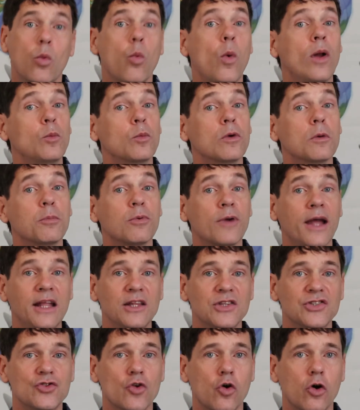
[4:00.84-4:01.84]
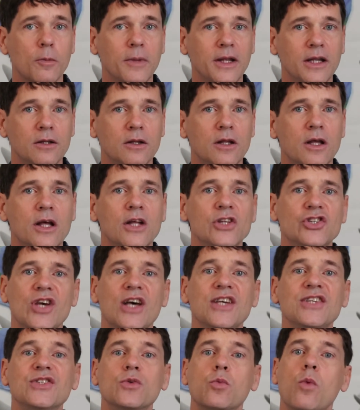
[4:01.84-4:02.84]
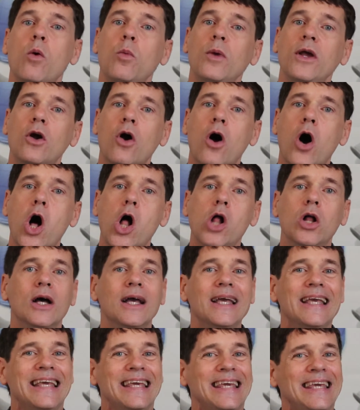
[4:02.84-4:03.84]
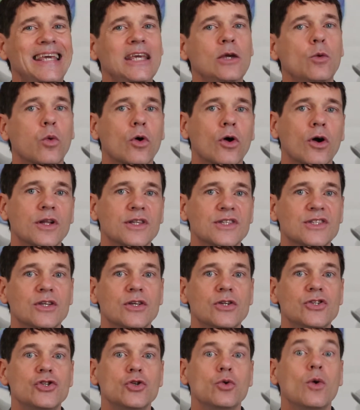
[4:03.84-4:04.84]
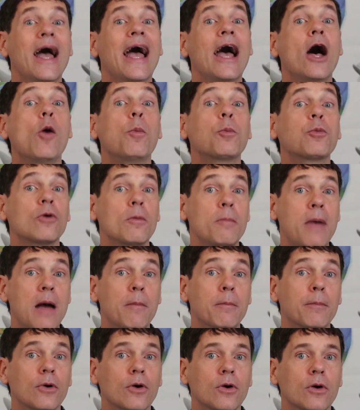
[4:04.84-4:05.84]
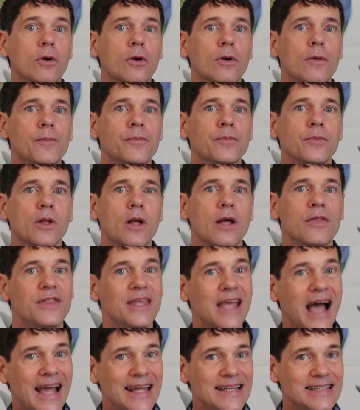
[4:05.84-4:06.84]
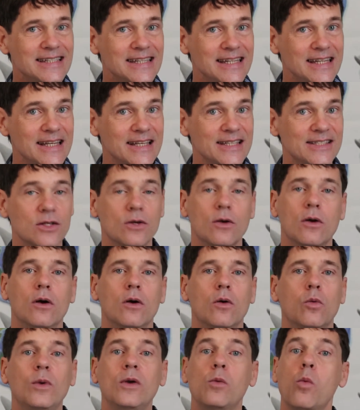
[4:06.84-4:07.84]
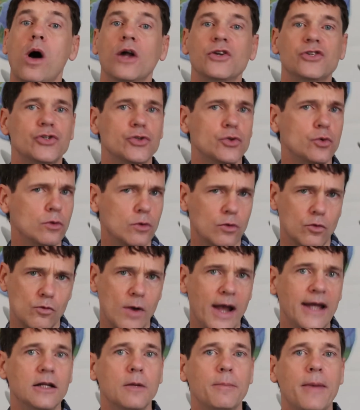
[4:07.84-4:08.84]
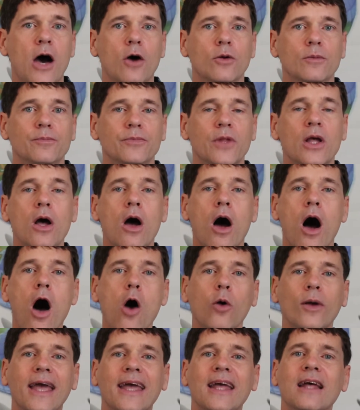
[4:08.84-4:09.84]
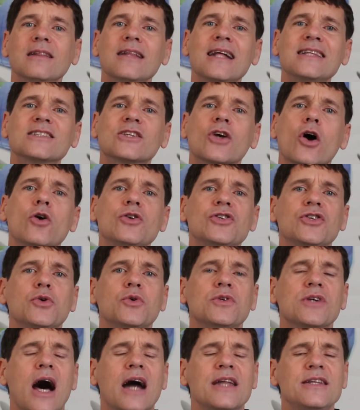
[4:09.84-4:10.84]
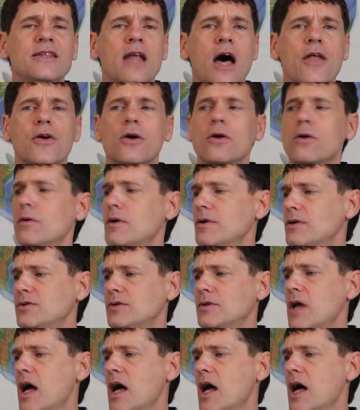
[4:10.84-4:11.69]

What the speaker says: when we're brainstorming. Just what we call keywords to help remember the ideas we want to write about. Okay, let's go to another